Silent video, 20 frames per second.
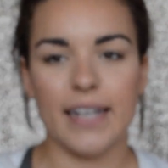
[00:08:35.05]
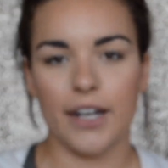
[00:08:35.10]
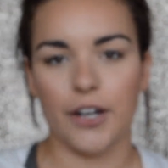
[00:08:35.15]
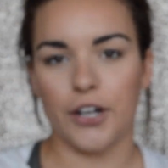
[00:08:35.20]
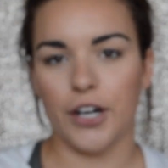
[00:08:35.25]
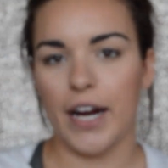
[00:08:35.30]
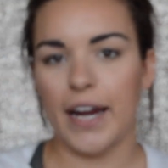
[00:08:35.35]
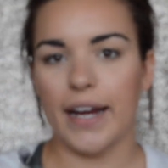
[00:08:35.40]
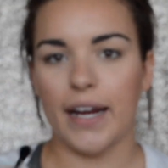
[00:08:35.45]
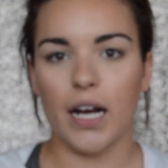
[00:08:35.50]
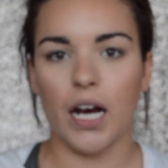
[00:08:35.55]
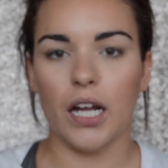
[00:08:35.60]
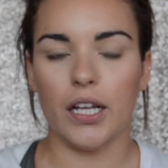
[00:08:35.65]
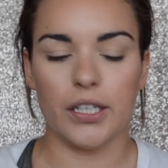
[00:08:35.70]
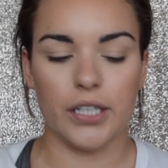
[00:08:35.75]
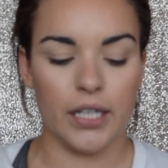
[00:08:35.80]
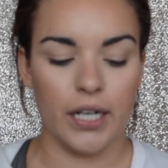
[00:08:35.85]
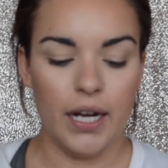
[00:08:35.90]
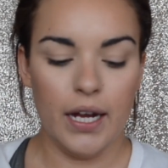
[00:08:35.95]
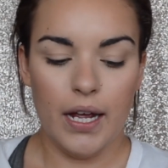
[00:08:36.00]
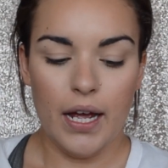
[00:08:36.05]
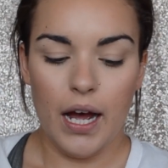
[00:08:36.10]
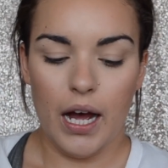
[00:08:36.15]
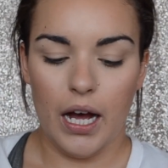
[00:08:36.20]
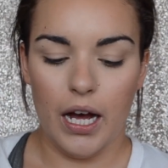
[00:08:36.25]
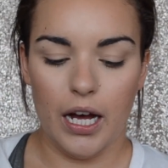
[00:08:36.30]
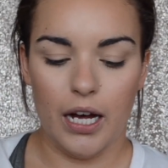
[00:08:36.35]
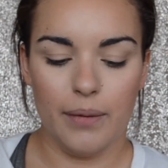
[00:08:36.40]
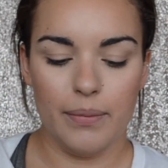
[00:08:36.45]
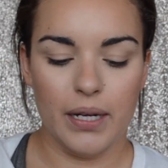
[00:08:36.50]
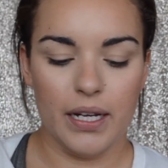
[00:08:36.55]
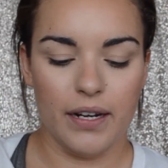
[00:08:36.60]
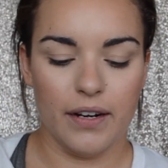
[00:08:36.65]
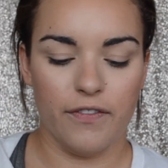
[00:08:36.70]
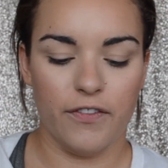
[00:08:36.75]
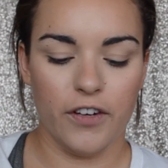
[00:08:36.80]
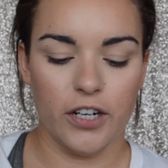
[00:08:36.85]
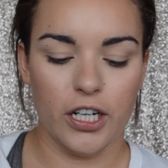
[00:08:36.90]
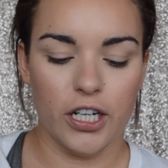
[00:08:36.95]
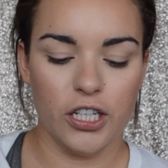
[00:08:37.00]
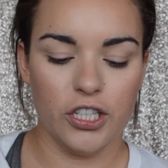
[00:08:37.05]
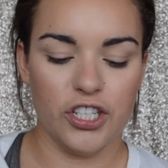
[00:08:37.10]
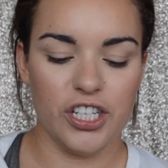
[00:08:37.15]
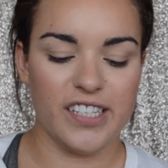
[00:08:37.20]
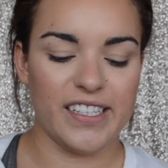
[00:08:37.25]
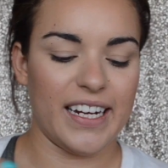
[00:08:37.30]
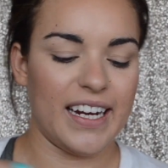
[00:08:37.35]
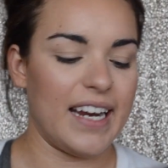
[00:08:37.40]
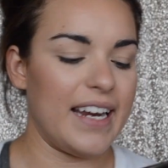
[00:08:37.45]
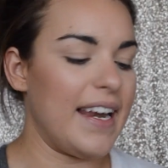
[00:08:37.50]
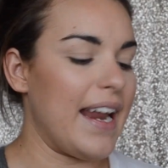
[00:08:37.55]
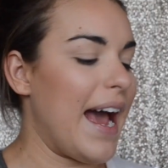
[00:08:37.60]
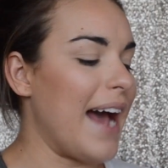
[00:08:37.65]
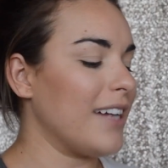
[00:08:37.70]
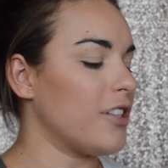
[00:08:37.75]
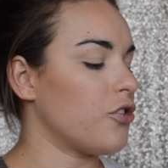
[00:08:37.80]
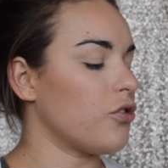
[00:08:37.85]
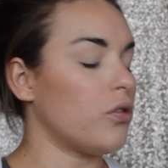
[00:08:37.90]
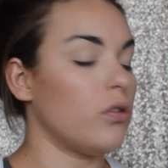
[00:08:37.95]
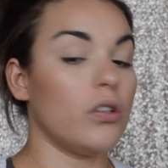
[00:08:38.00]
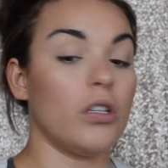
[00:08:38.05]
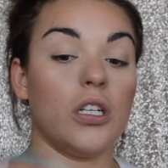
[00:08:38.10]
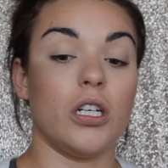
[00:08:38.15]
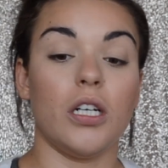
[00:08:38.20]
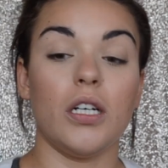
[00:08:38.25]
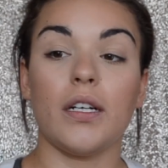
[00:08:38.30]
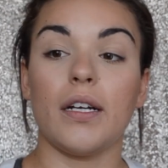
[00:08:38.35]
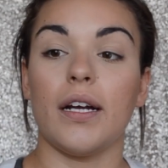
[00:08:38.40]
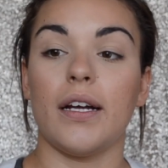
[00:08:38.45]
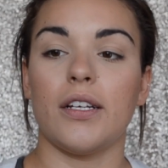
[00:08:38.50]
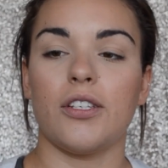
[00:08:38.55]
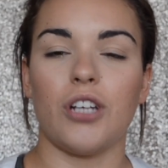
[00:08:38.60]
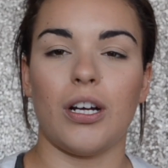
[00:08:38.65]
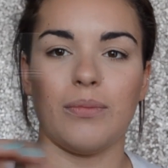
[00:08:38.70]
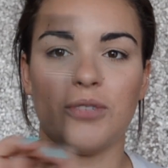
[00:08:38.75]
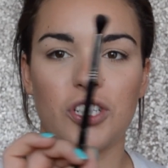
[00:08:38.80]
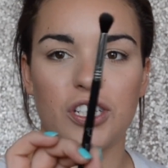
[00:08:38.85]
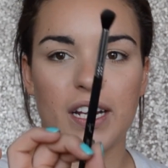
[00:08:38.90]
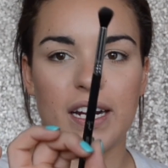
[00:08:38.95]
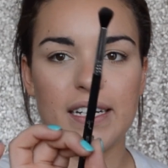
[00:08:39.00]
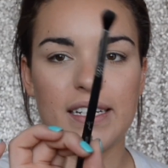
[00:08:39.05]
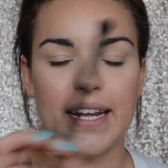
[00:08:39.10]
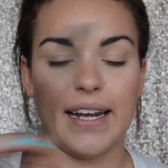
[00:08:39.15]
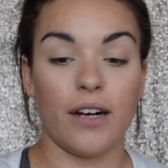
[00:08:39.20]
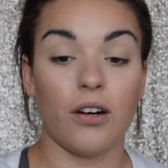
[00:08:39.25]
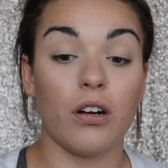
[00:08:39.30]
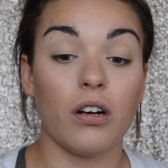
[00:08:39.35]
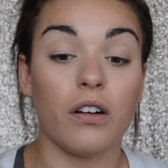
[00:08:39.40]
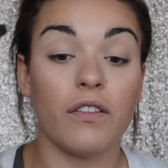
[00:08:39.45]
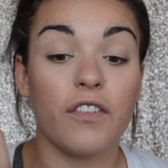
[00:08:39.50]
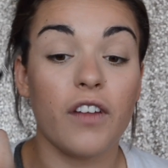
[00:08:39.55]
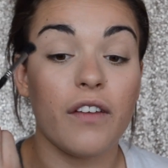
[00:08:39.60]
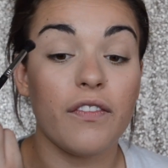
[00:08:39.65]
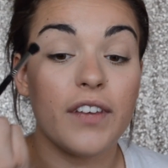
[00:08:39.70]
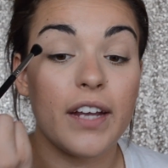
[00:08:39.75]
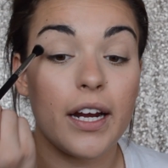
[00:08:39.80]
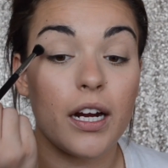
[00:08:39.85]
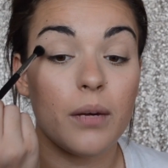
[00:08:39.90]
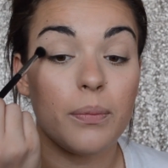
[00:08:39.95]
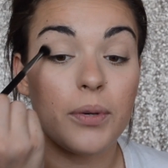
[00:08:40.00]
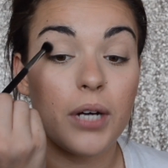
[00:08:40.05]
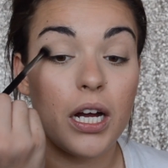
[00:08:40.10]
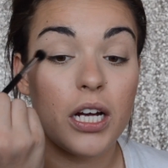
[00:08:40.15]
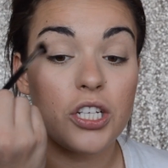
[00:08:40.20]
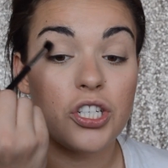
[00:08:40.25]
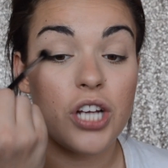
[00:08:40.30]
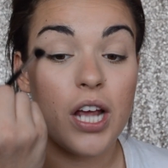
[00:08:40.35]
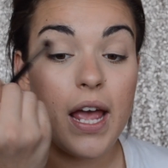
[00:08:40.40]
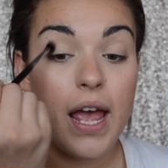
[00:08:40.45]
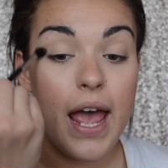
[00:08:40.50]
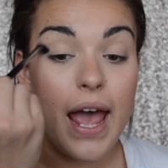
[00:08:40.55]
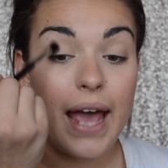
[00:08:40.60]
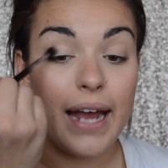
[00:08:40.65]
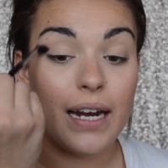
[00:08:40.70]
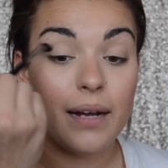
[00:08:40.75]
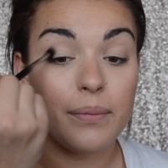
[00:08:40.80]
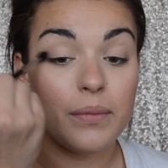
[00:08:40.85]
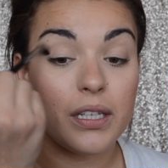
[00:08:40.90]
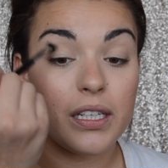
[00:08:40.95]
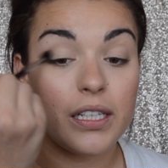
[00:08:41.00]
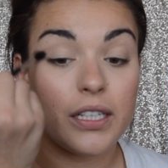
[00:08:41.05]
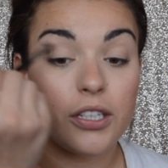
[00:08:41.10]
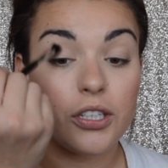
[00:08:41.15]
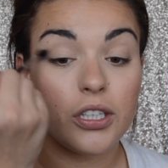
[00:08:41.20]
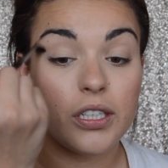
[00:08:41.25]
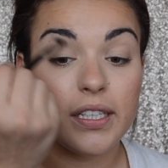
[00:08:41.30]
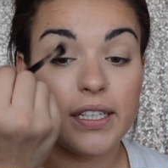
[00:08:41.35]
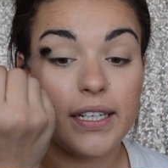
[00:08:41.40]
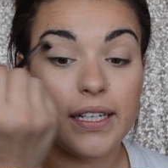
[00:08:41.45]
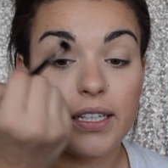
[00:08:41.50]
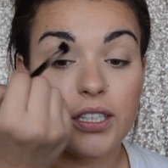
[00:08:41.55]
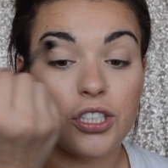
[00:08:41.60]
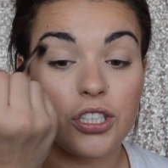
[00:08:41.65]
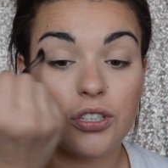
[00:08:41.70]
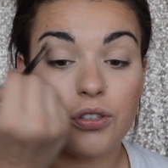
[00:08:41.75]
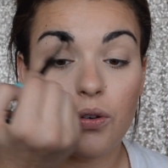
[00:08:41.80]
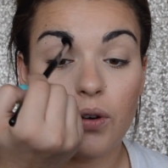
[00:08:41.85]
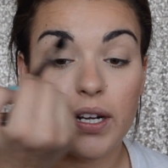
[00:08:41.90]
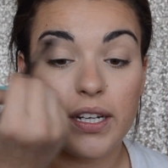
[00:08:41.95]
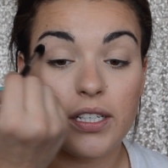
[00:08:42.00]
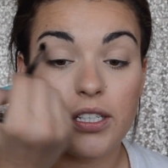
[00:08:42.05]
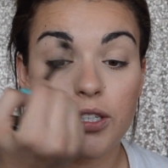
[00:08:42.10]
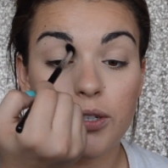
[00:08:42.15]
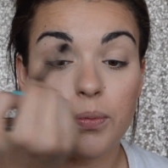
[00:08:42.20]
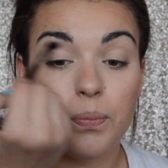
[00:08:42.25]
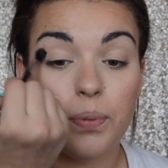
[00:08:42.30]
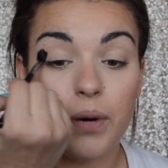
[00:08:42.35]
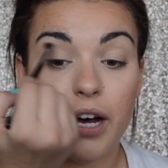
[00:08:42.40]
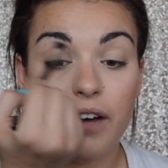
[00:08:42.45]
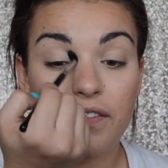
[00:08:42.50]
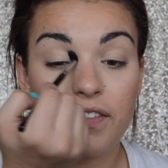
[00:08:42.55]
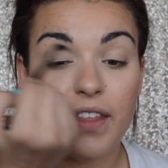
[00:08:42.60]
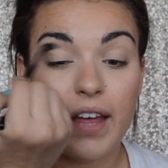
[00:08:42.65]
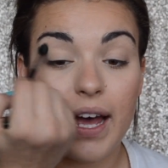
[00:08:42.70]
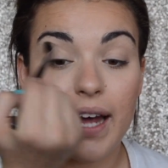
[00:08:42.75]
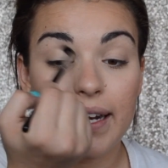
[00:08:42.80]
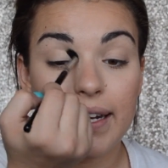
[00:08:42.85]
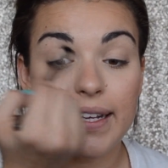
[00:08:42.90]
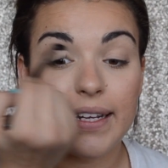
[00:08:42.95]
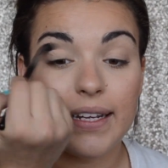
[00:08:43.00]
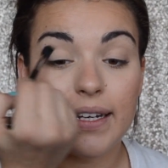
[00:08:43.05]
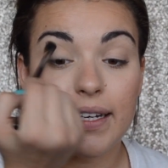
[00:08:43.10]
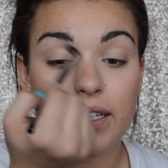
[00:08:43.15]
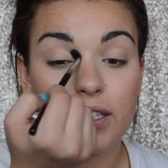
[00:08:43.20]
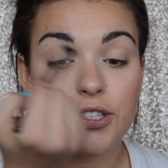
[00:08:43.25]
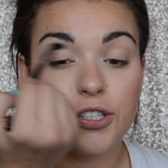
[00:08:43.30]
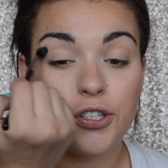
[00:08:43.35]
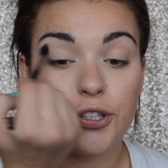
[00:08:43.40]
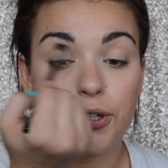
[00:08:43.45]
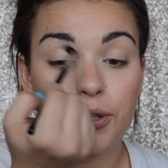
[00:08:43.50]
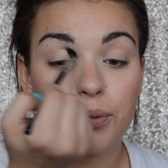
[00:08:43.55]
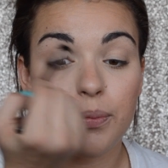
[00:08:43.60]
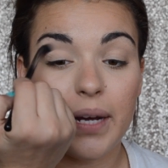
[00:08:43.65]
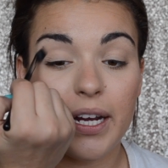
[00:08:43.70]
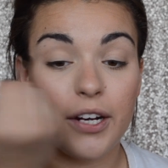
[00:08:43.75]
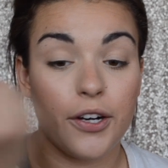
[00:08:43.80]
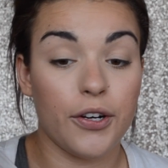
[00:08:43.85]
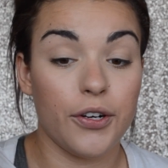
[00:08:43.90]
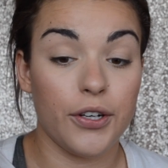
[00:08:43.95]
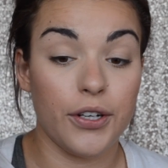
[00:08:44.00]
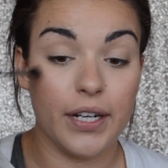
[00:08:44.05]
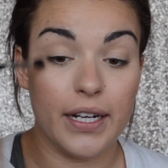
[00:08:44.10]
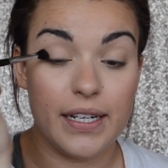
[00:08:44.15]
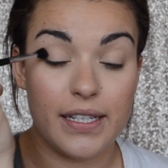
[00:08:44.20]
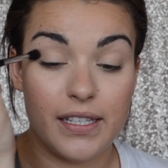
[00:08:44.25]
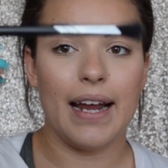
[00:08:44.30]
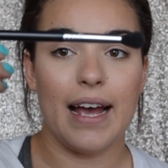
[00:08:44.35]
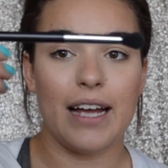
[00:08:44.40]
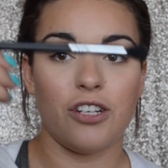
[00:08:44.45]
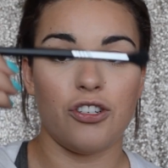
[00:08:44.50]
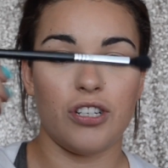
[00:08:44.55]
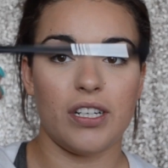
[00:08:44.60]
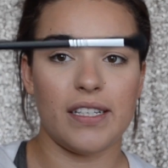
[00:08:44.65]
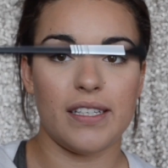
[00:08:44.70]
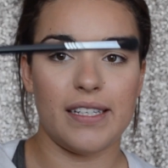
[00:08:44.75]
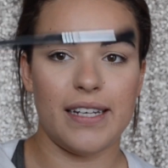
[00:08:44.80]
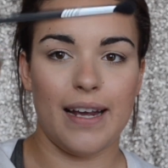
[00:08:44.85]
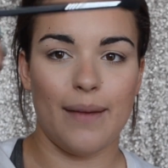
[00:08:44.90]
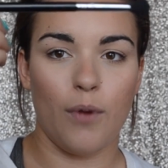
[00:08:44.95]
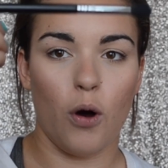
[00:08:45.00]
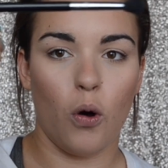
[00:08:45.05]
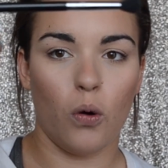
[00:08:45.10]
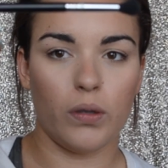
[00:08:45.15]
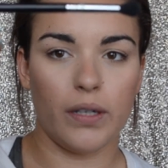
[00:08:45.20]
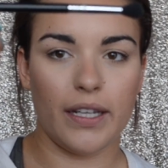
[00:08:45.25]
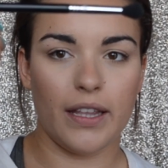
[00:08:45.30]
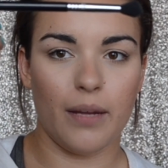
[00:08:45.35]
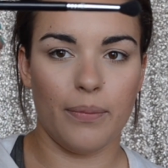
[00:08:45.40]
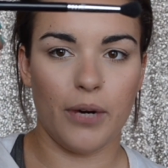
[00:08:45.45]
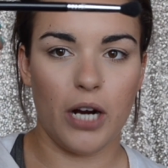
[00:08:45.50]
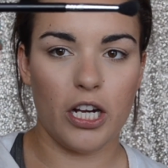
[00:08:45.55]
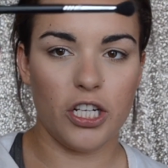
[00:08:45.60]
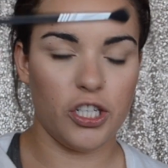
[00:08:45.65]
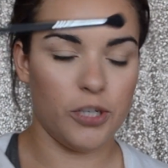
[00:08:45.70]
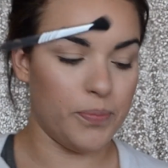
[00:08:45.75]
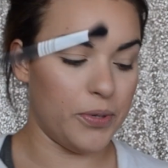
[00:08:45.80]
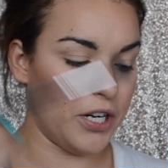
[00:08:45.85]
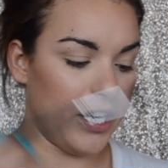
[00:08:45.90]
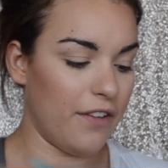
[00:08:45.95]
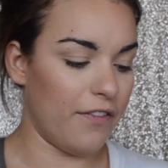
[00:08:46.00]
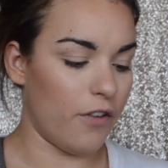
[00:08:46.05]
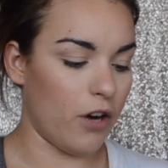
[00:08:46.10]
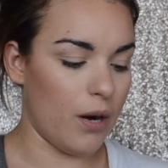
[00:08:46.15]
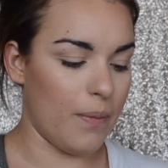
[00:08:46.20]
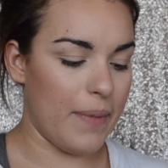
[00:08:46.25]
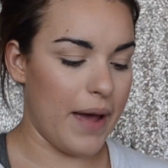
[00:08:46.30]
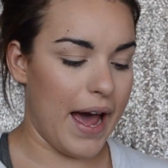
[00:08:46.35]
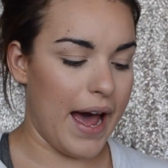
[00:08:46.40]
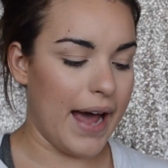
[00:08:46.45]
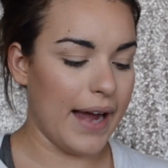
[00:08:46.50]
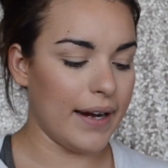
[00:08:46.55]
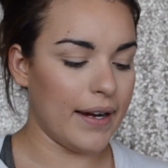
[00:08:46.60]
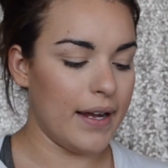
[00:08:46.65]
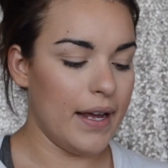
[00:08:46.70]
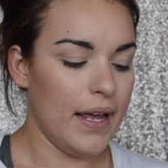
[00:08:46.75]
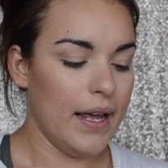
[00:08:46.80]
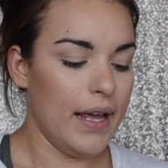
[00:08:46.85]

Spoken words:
a great color for just like a natural look. So I'm just going to take it on a fluffy haired brush, and I'm literally just going to buff that into my crease. As you can see, I'm holding the brush pretty far back